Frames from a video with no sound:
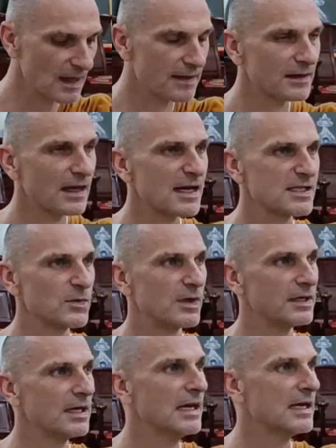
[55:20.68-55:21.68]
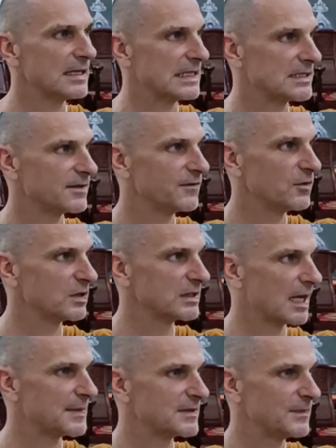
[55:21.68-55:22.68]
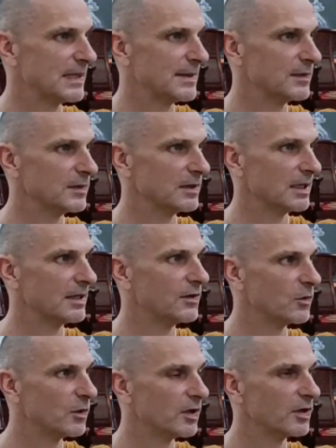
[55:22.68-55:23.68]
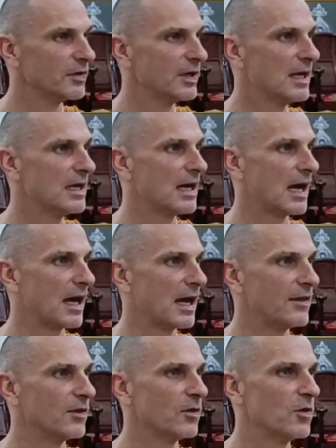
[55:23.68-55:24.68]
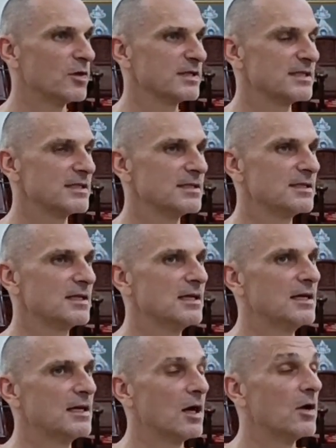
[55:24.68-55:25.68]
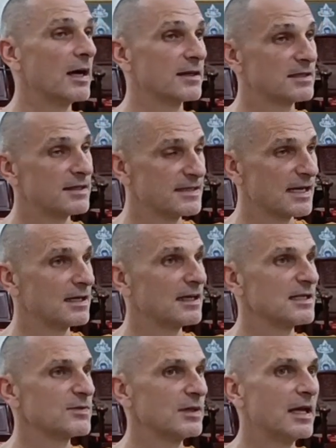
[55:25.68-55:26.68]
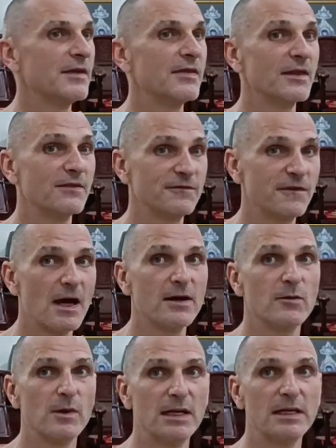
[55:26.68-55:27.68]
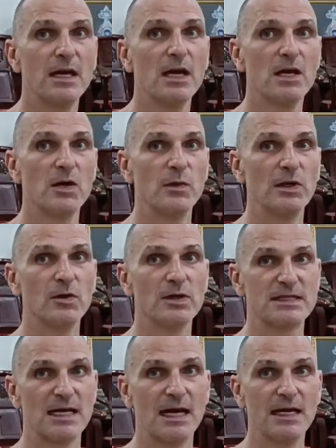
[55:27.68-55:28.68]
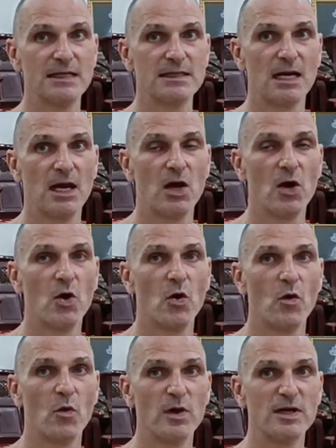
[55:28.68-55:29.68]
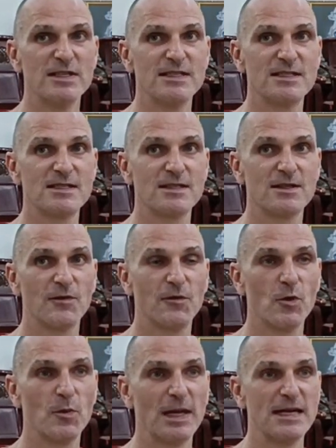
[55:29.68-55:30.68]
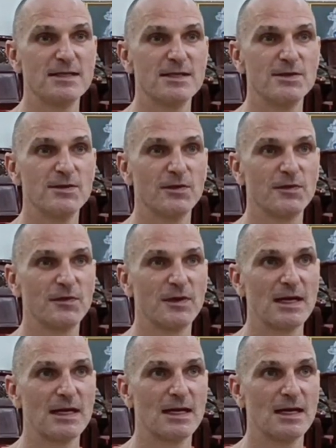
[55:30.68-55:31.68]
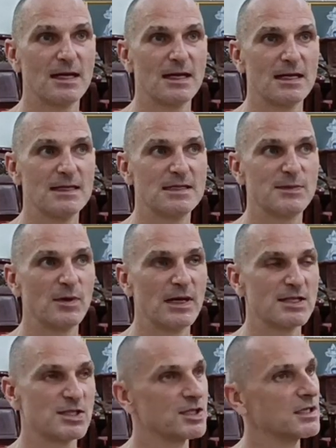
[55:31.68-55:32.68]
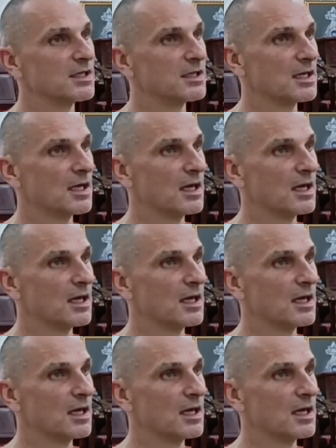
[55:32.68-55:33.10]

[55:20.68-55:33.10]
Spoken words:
And the last one is the 4 types of people in the world and the horses. Oh, actually, the second last one. And then the final one we looked at was the 4 places of inspiration